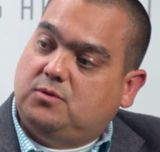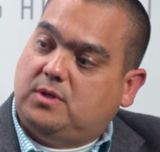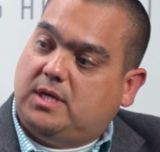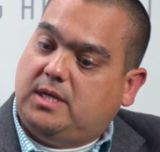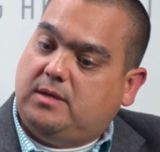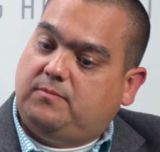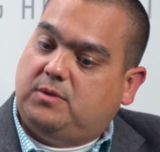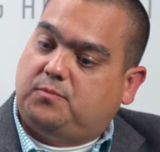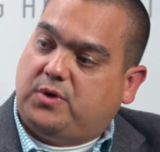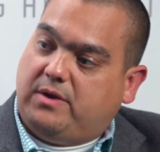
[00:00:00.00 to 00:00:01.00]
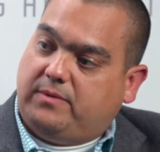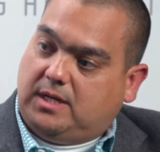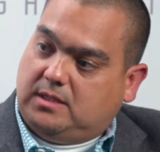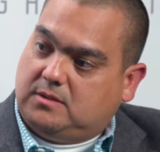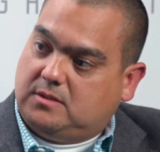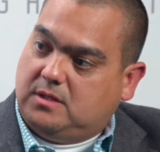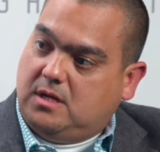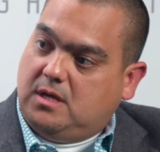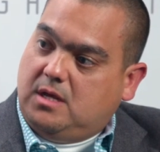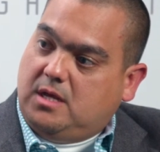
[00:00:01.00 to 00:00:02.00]
keep the prevalence
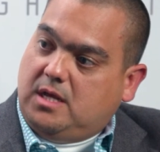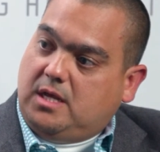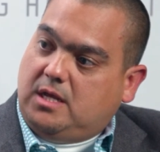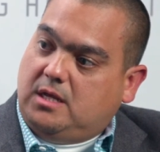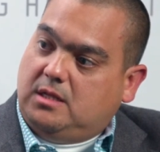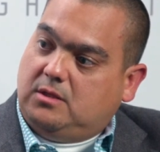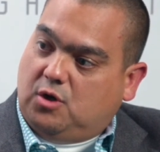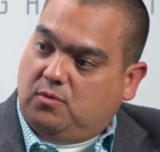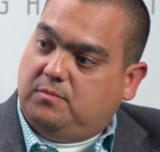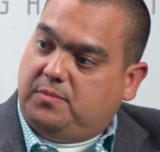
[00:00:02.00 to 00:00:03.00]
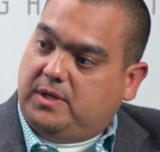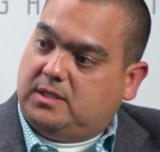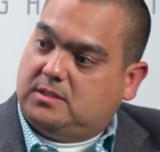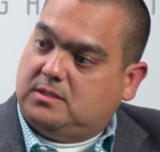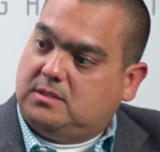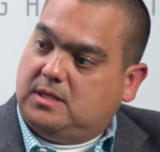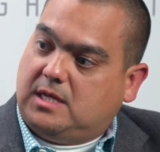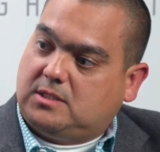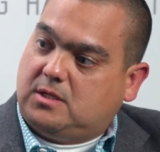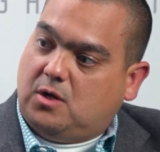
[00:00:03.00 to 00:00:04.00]
in growing pigs
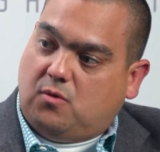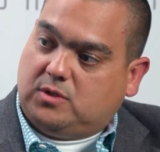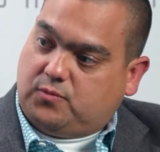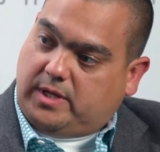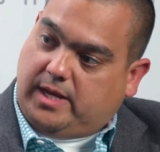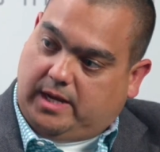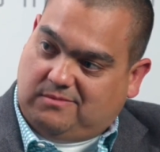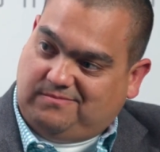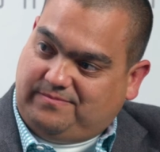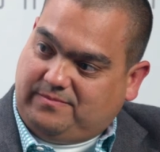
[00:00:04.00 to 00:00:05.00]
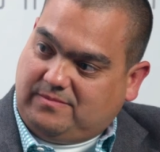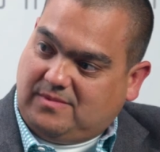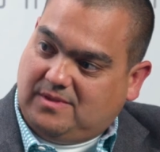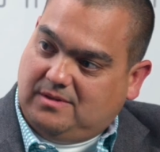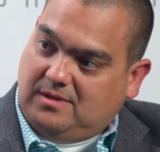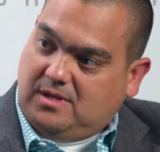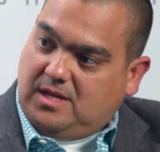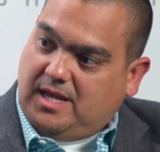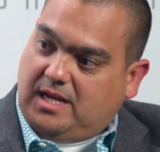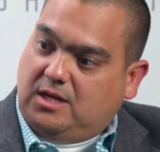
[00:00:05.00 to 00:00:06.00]
as low as we can.
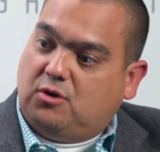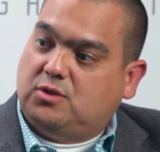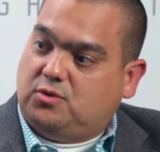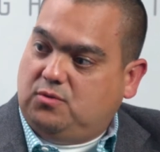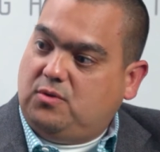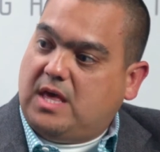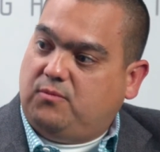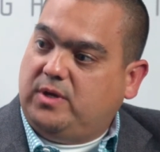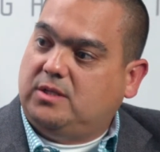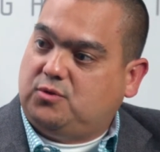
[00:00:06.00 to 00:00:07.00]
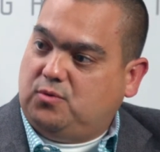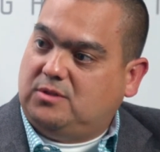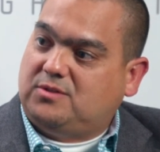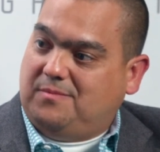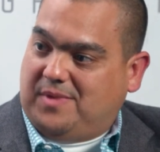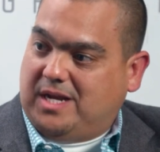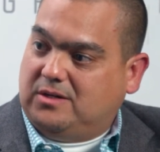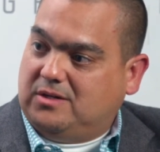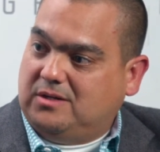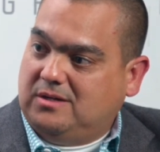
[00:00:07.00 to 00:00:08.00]
And in order to do that, we need to understand
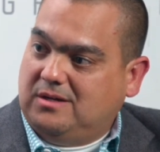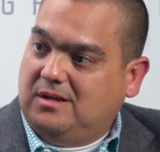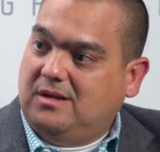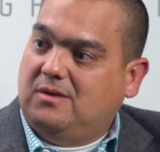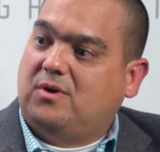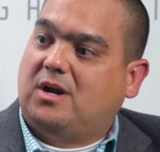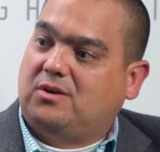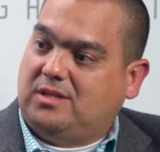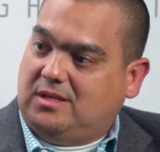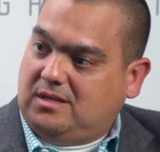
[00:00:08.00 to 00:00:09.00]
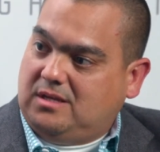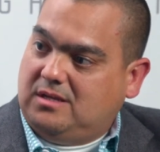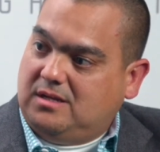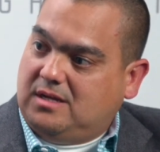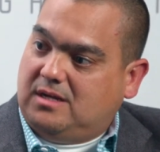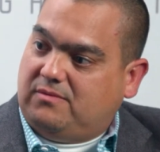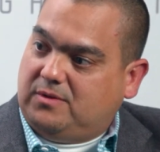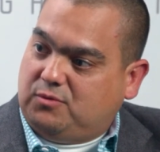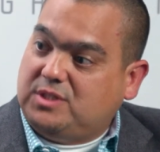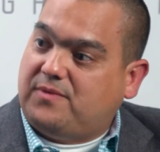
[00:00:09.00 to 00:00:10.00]
better what are the
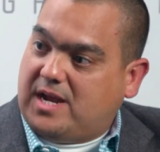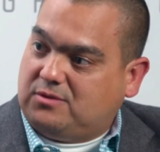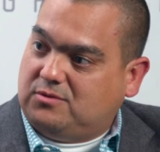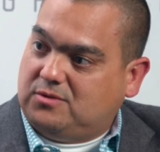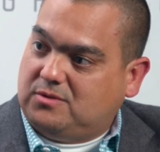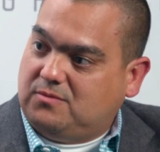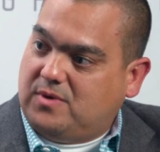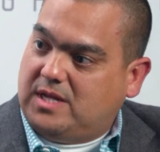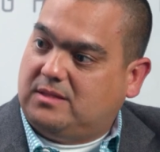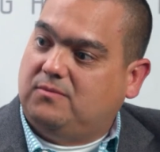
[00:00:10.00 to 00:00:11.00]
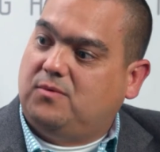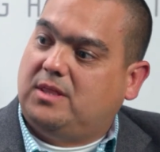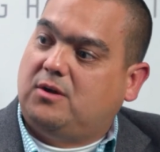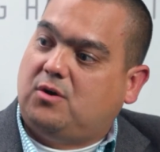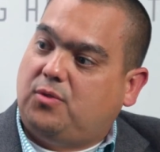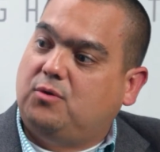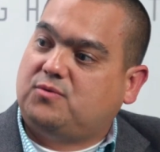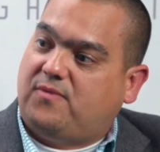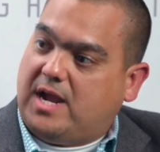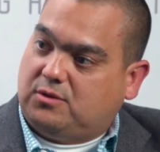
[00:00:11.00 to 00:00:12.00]
risk factors. What are those
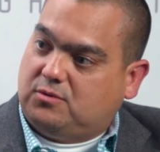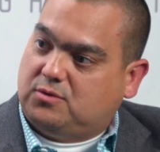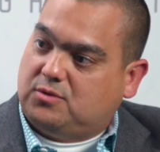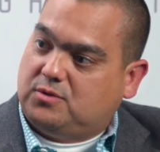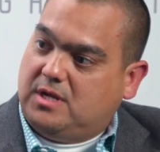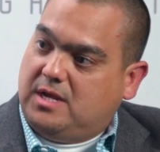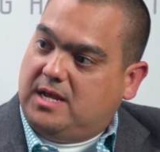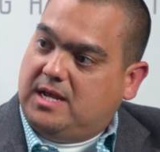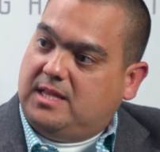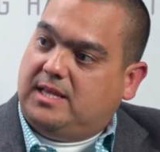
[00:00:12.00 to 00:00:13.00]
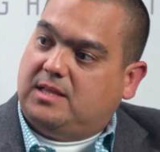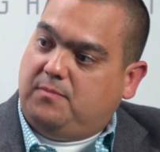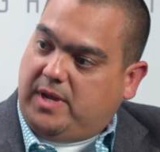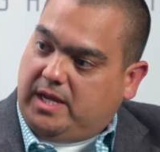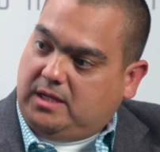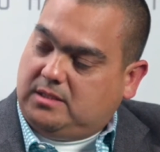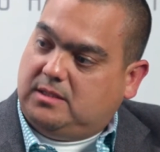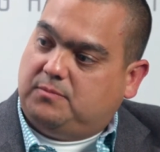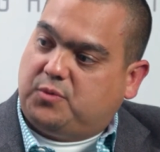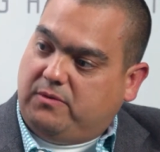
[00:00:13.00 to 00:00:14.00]
factors that make
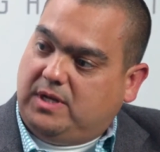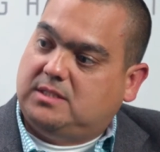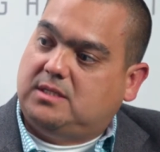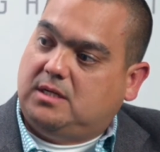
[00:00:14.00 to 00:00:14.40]
the prevalence